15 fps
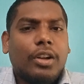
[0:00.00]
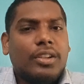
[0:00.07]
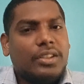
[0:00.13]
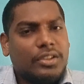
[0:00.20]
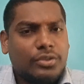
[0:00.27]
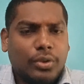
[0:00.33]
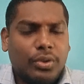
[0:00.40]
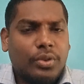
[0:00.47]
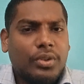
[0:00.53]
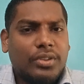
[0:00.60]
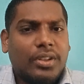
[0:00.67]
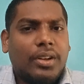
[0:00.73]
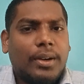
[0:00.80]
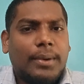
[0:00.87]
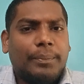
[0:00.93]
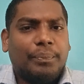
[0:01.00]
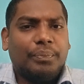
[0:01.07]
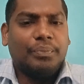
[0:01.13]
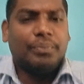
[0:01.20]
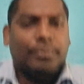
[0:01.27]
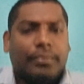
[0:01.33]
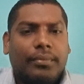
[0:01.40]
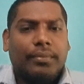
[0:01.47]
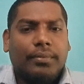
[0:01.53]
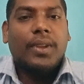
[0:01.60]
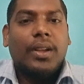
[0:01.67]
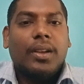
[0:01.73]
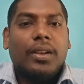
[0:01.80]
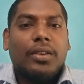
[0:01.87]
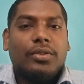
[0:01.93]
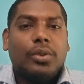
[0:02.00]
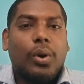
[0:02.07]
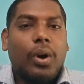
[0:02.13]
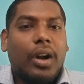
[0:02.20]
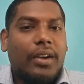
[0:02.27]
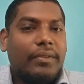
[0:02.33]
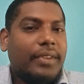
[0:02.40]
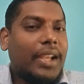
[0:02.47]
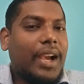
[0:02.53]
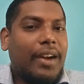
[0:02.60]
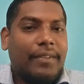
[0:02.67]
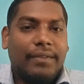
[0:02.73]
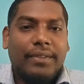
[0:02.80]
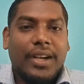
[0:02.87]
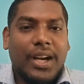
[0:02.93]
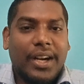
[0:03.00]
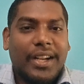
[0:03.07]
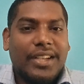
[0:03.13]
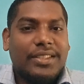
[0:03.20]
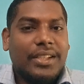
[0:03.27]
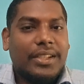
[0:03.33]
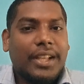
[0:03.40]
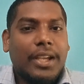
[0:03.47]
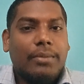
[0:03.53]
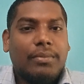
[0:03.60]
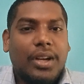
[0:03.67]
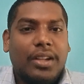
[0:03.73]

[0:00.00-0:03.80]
and we have worked as a team,